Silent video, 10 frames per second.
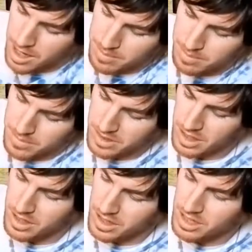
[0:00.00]
It's
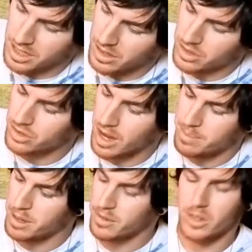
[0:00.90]
got a neat little
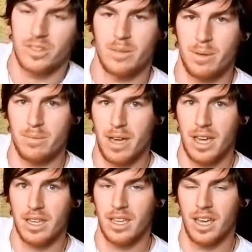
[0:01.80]
strap here for a sleeping
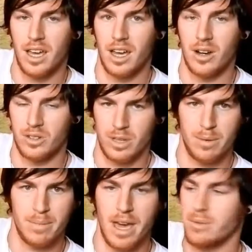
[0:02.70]
bag, or
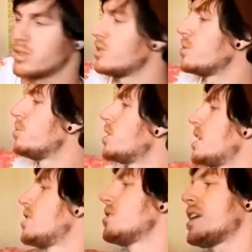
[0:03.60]
sleeping pad, which we'll
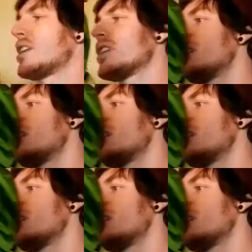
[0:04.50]
get to later.